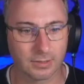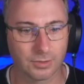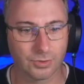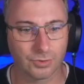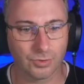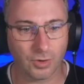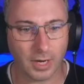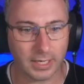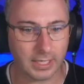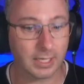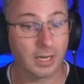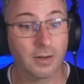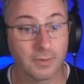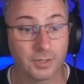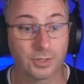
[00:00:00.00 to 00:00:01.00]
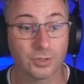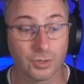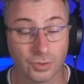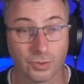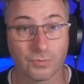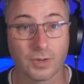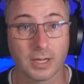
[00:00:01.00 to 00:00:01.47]
try and encourage you to
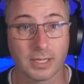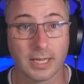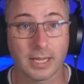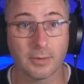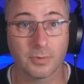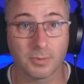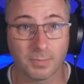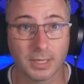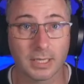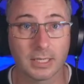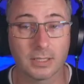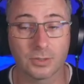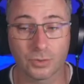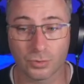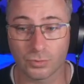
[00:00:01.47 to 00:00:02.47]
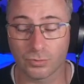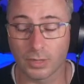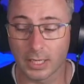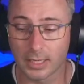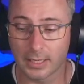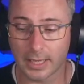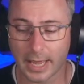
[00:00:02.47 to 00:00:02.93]
do right now would be to
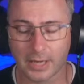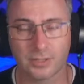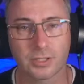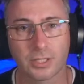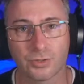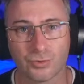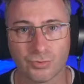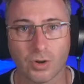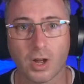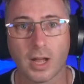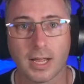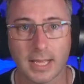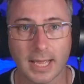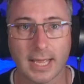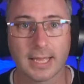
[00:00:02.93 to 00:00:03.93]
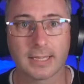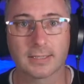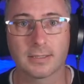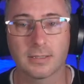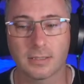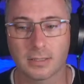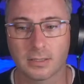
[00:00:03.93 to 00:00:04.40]
actually try
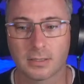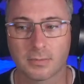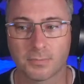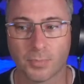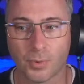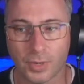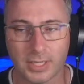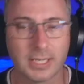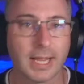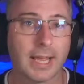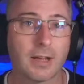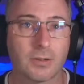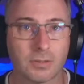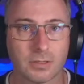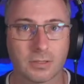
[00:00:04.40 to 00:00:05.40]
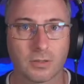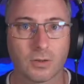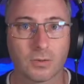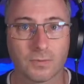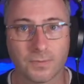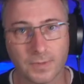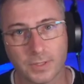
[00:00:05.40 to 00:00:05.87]
and print out on
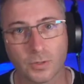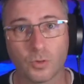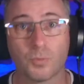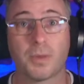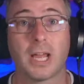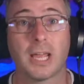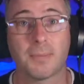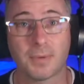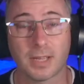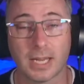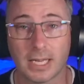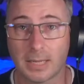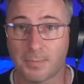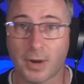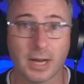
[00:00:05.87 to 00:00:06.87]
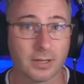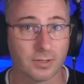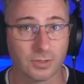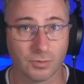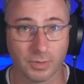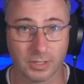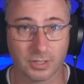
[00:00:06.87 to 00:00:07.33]
physical paper any practice
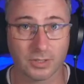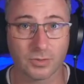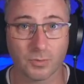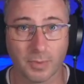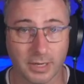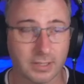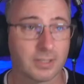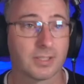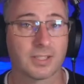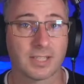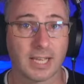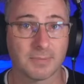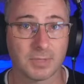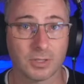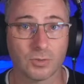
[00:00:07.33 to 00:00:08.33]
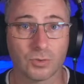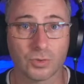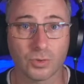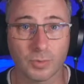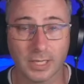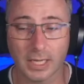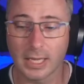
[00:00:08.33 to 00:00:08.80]
questions or practice exams that you're
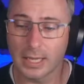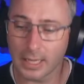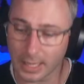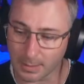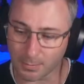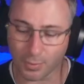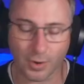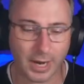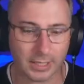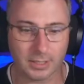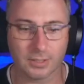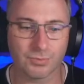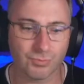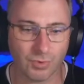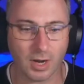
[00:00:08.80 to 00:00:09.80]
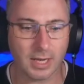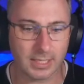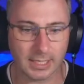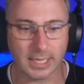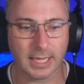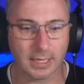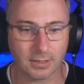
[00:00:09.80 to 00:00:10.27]
doing and practice writing
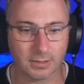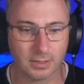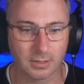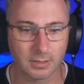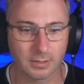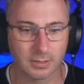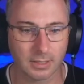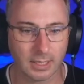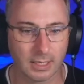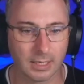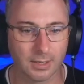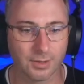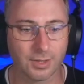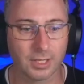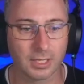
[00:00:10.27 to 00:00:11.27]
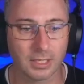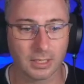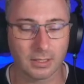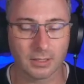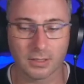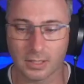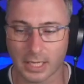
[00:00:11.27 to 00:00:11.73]
out
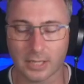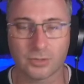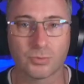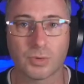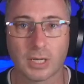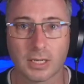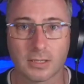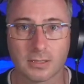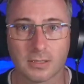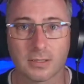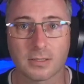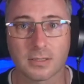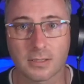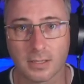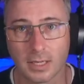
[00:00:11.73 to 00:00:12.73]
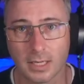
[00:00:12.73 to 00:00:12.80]
the actual answers.